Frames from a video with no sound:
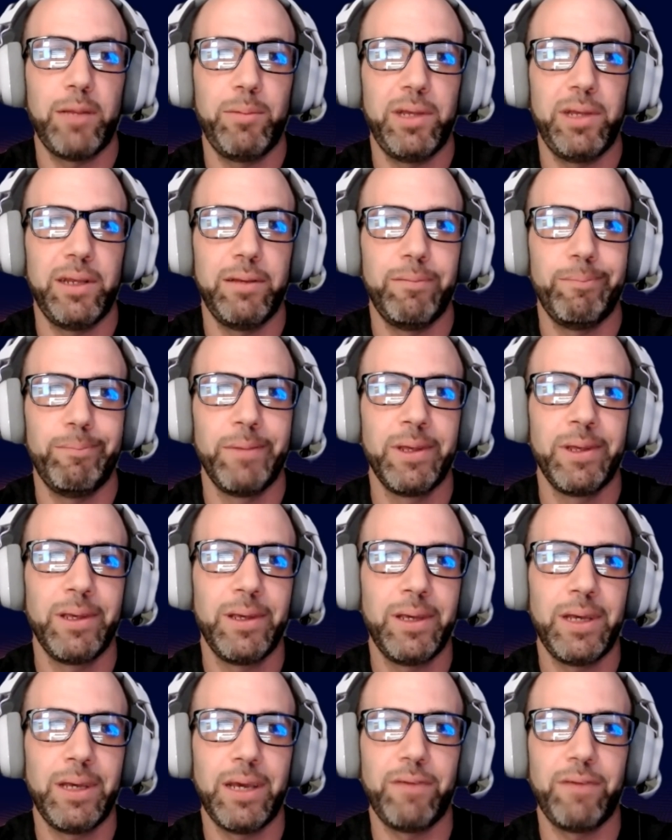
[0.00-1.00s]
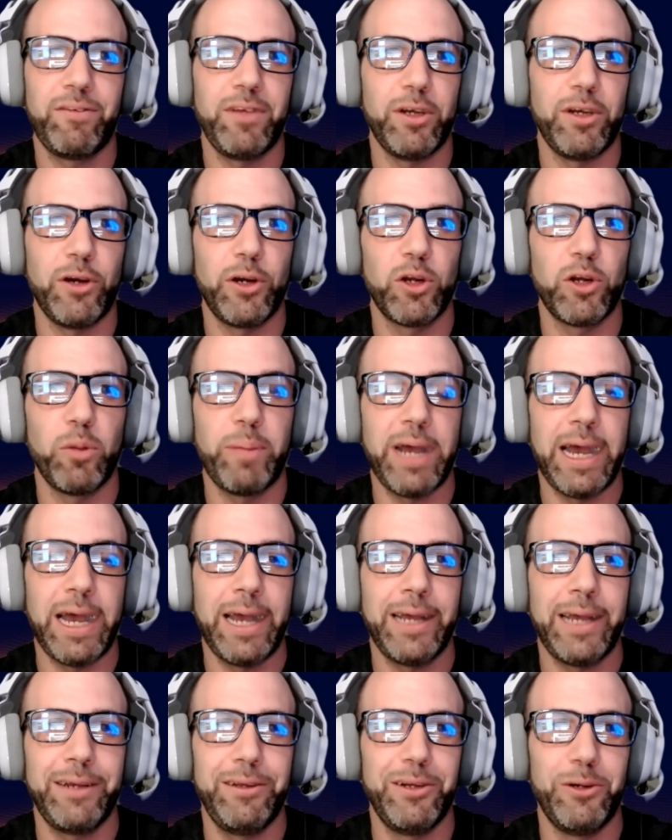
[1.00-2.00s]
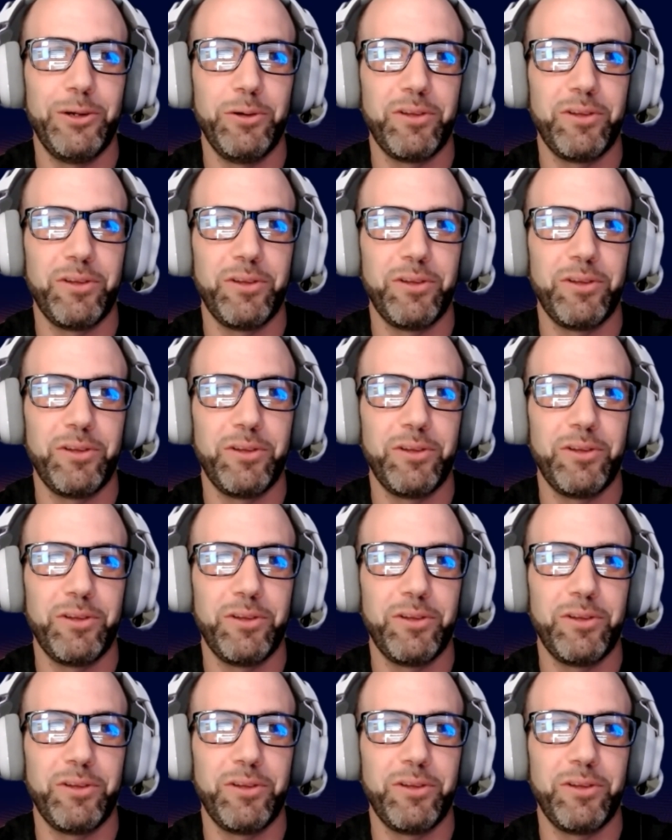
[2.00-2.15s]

I mean, I've seen ErgoPad,